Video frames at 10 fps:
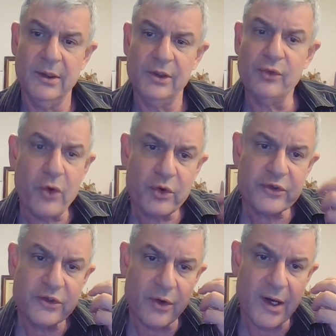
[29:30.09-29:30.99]
You
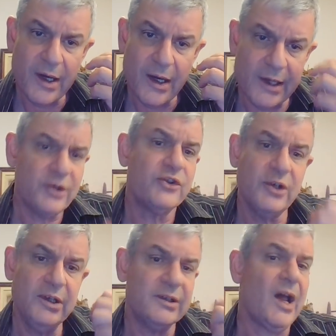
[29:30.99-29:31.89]
focus your
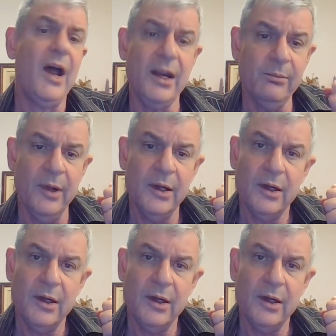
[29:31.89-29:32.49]
energy, time